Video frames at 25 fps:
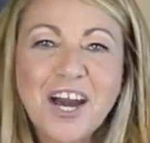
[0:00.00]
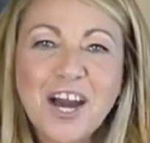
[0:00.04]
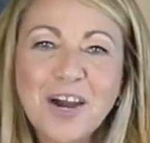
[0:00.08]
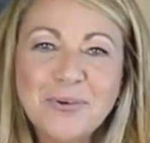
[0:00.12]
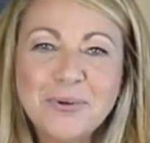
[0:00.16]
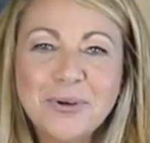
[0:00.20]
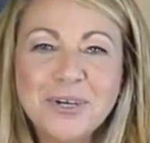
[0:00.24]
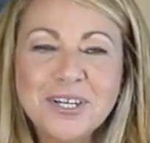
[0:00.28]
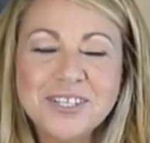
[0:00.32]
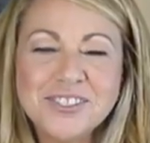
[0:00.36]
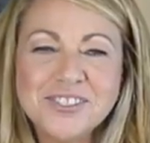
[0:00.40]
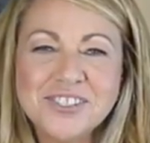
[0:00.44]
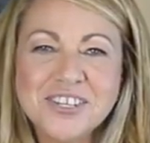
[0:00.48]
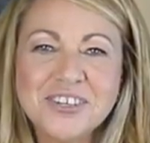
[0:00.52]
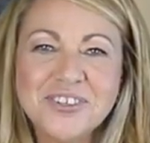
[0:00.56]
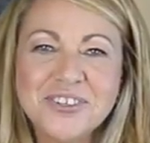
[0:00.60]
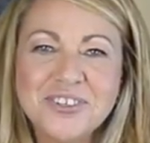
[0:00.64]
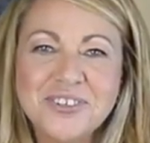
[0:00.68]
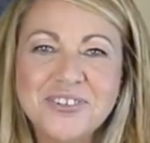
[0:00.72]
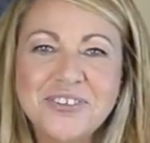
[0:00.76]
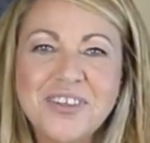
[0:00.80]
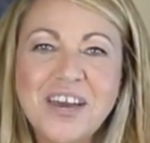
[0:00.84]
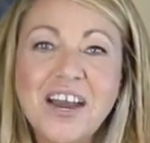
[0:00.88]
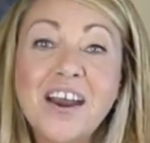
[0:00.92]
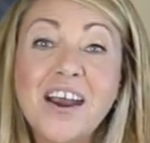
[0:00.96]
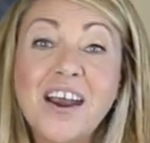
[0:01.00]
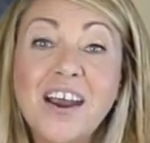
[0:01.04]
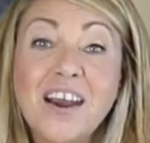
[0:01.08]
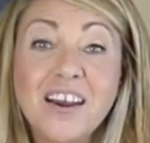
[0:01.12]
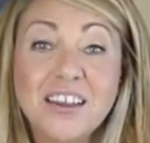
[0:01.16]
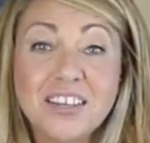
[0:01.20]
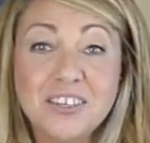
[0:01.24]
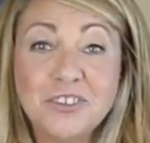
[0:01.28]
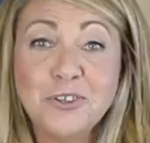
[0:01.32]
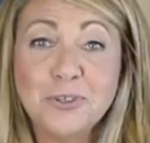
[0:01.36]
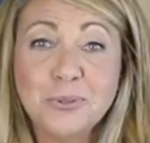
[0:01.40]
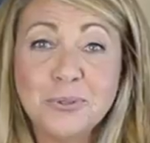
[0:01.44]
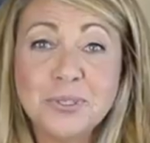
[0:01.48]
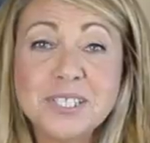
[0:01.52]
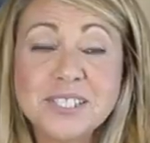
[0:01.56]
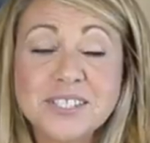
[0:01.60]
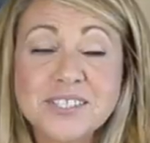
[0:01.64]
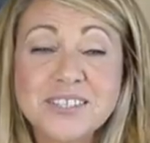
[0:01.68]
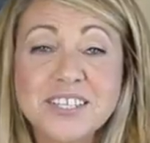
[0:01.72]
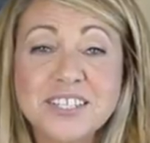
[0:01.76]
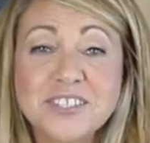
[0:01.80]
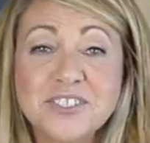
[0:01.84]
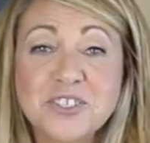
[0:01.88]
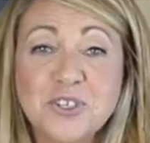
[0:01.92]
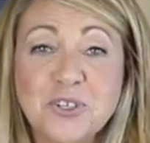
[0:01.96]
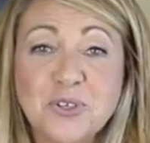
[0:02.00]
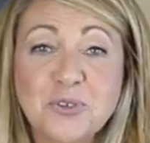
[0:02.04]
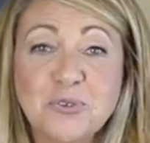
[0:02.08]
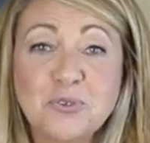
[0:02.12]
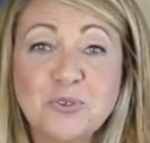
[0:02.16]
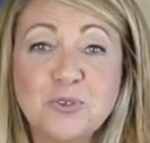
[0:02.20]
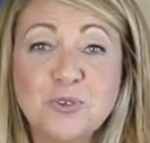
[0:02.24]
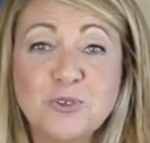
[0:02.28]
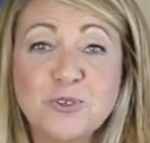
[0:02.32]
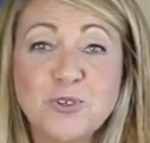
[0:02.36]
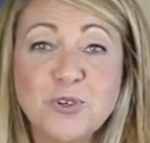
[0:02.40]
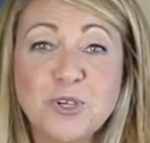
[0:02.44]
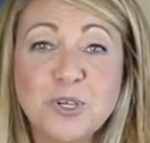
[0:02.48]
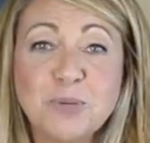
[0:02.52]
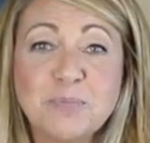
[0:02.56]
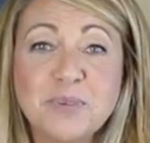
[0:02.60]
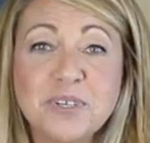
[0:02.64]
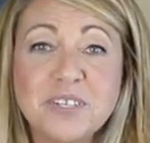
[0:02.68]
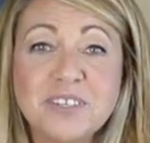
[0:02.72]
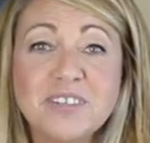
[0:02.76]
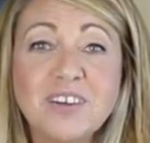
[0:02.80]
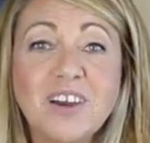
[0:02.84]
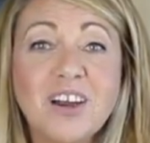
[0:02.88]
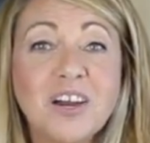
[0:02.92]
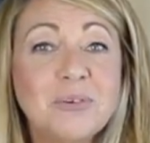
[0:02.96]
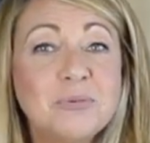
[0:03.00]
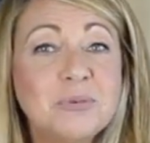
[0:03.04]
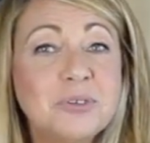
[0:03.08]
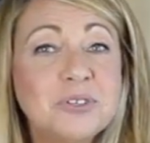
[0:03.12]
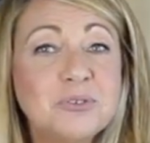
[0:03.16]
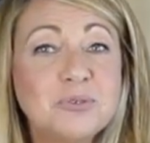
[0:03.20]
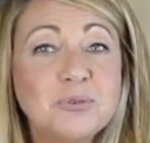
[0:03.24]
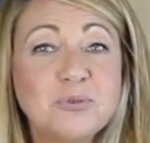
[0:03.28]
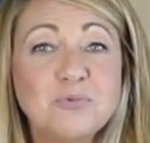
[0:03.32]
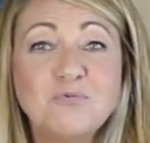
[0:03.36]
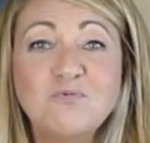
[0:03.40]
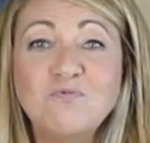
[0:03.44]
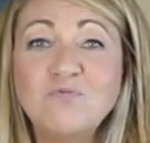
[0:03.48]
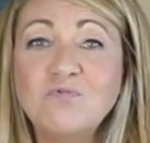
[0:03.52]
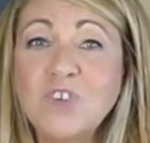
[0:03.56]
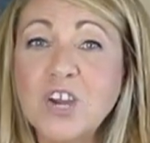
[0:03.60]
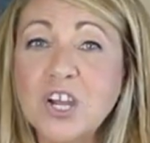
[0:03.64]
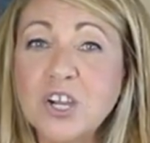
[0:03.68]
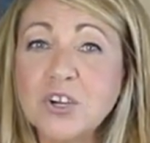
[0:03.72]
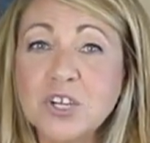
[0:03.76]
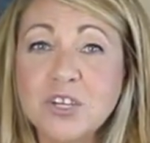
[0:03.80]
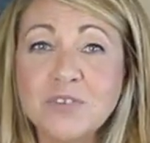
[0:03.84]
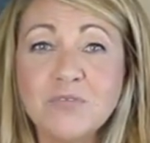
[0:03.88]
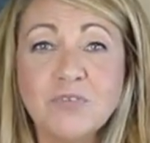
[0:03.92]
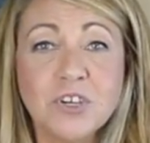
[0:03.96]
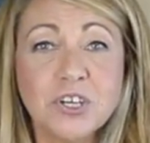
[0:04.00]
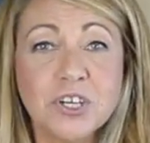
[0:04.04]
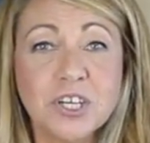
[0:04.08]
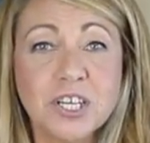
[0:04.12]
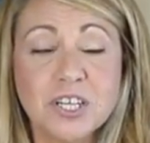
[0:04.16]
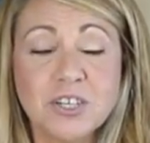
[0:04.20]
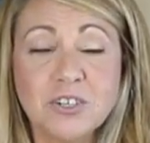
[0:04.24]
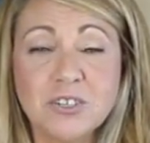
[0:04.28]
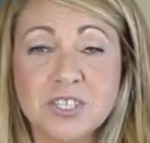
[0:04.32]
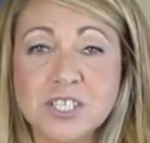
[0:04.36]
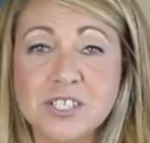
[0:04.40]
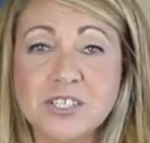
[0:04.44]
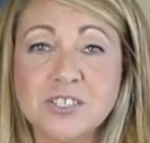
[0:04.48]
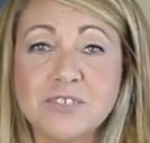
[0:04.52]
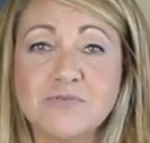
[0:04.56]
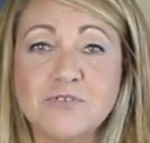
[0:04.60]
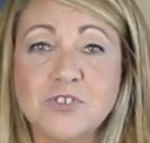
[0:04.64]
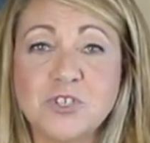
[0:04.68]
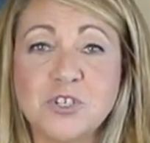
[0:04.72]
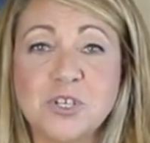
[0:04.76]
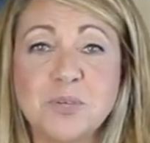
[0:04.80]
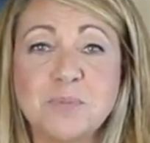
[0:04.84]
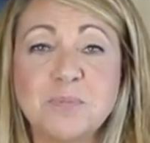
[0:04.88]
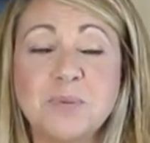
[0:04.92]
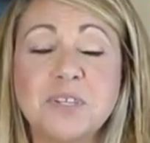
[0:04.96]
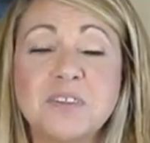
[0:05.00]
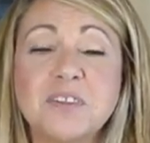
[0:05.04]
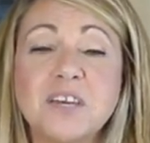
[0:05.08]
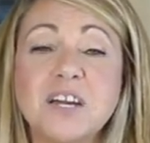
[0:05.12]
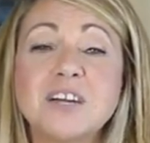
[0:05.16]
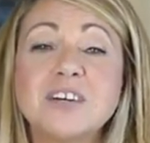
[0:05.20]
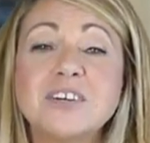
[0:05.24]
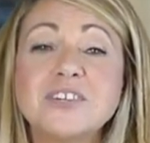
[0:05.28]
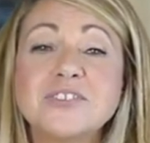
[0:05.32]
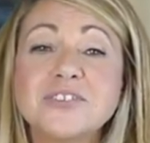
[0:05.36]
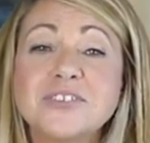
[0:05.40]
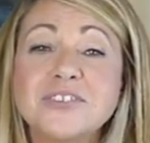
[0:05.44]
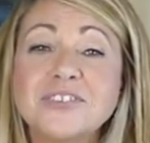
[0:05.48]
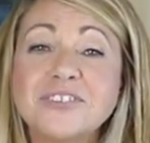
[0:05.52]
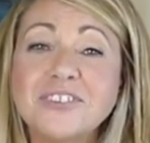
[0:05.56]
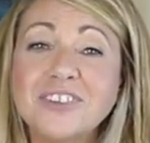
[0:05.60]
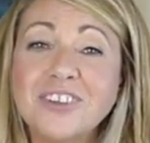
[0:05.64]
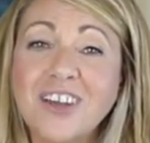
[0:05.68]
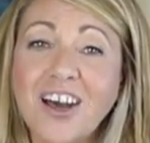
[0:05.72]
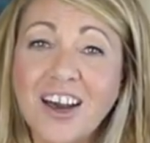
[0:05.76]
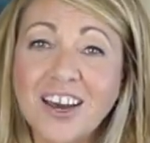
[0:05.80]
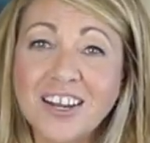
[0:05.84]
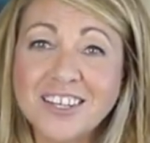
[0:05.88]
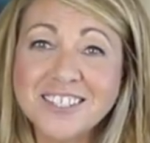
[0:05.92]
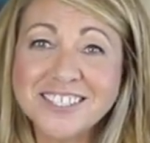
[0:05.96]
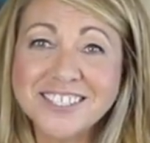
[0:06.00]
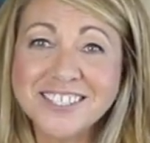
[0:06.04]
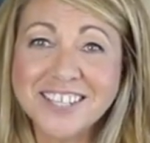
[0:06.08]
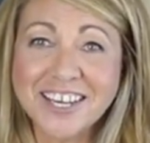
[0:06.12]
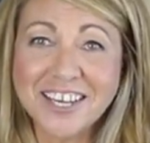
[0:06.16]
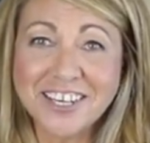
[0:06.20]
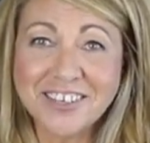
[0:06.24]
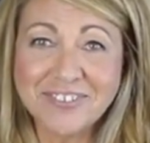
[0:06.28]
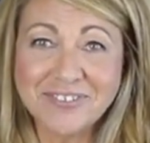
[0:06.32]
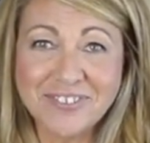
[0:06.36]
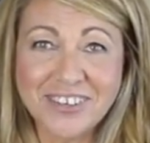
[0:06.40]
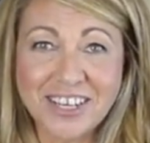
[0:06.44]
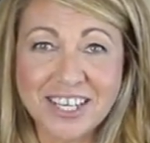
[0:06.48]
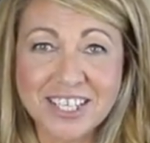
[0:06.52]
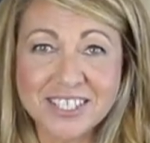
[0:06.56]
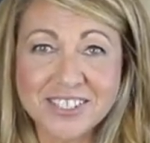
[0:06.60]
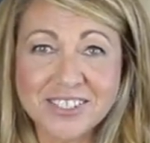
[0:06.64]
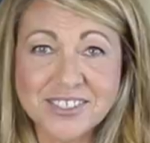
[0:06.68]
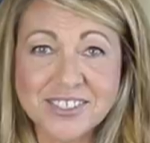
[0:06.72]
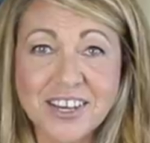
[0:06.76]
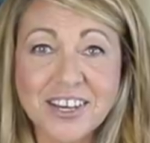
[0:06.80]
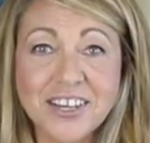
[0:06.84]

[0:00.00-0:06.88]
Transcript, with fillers: I want to tell you that I know what it's like to go through treatment. I went through very, very aggressive treatment that caused a lot of side effects.